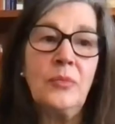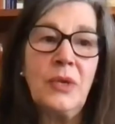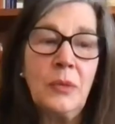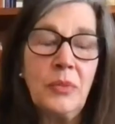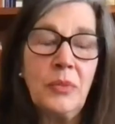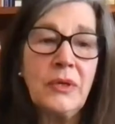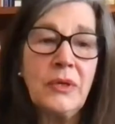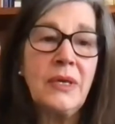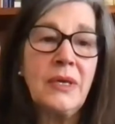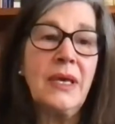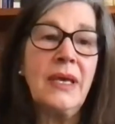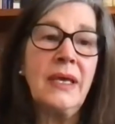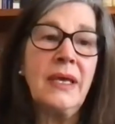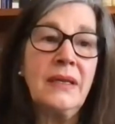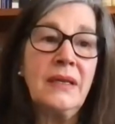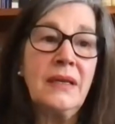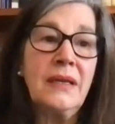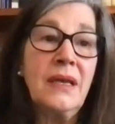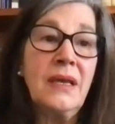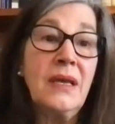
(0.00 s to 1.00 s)
people
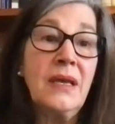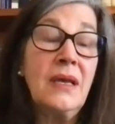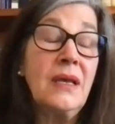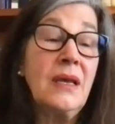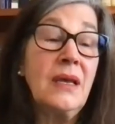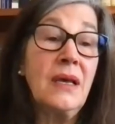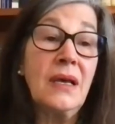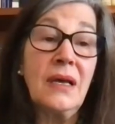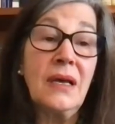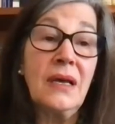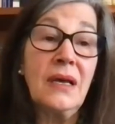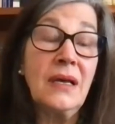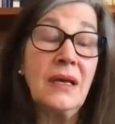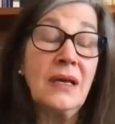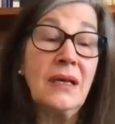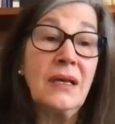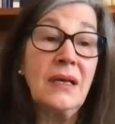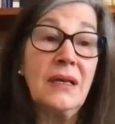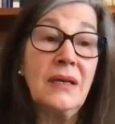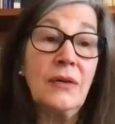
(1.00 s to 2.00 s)
can
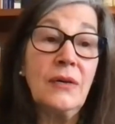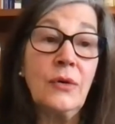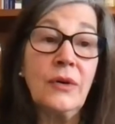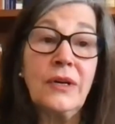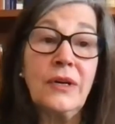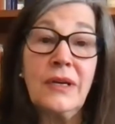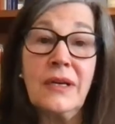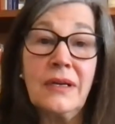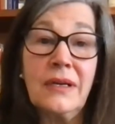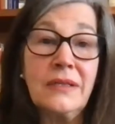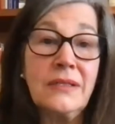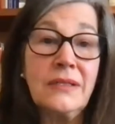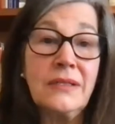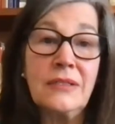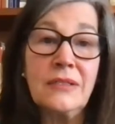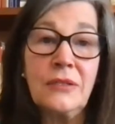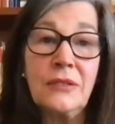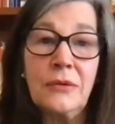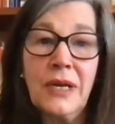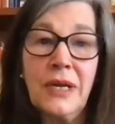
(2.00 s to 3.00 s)
organize
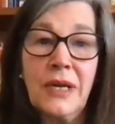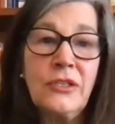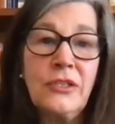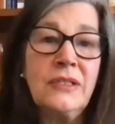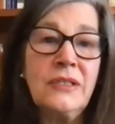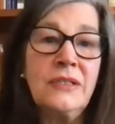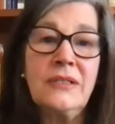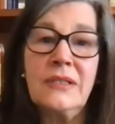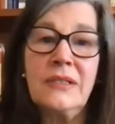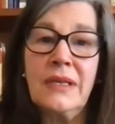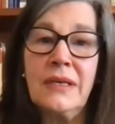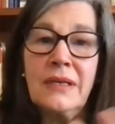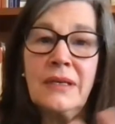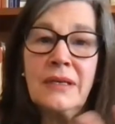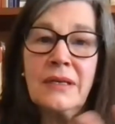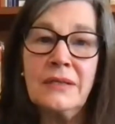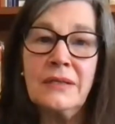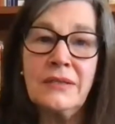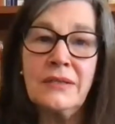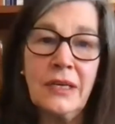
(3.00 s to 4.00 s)
insurrections. They
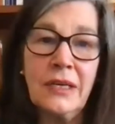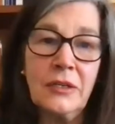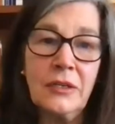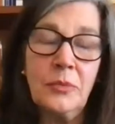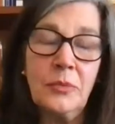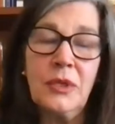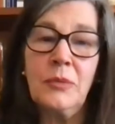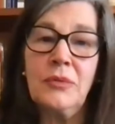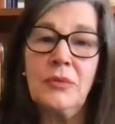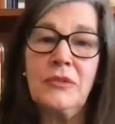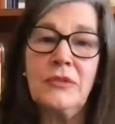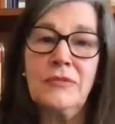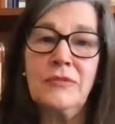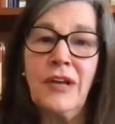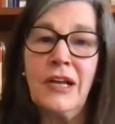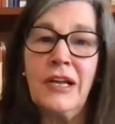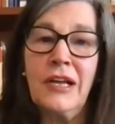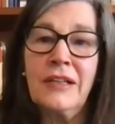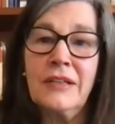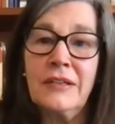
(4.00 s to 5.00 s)
can incite people to
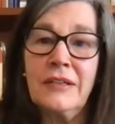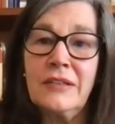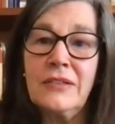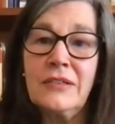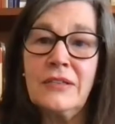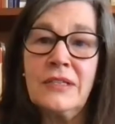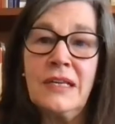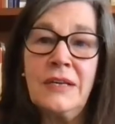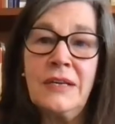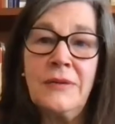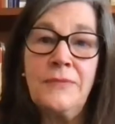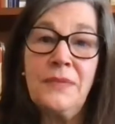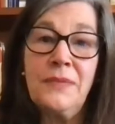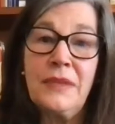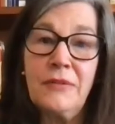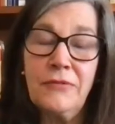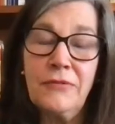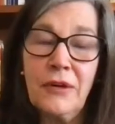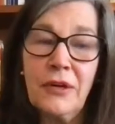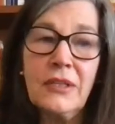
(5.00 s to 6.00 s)
violence
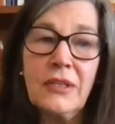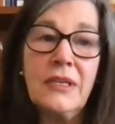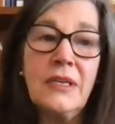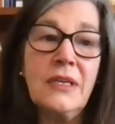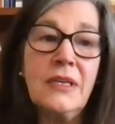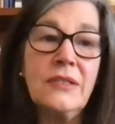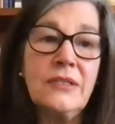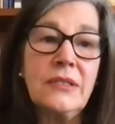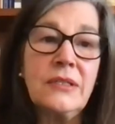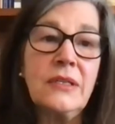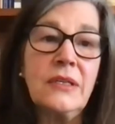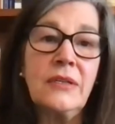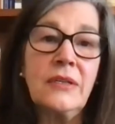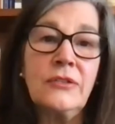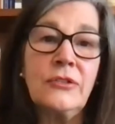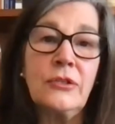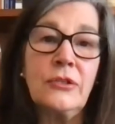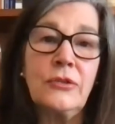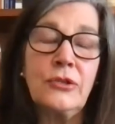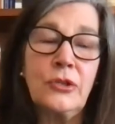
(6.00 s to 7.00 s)
fairly easily on
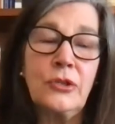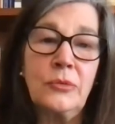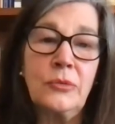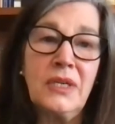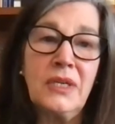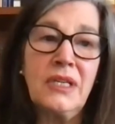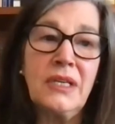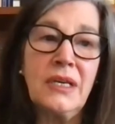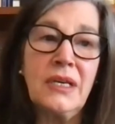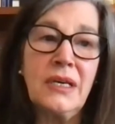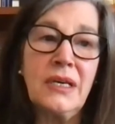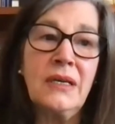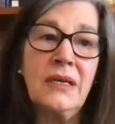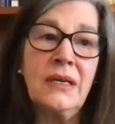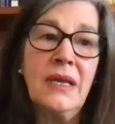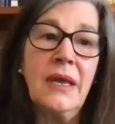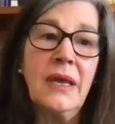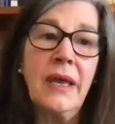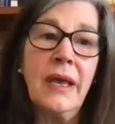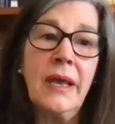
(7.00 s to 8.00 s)
social media,
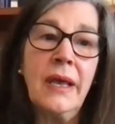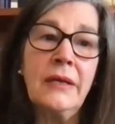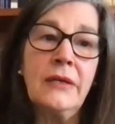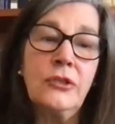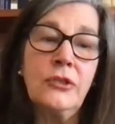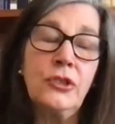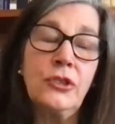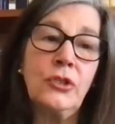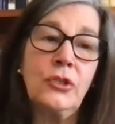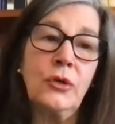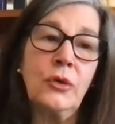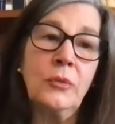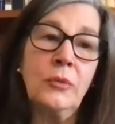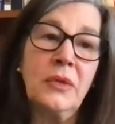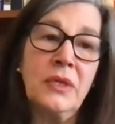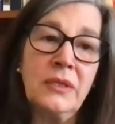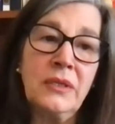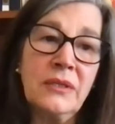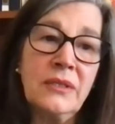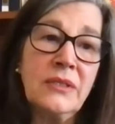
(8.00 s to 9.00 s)
and a
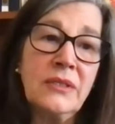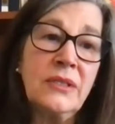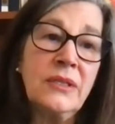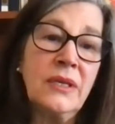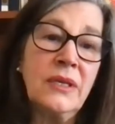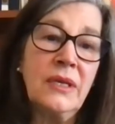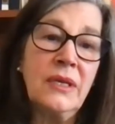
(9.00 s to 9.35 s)
determined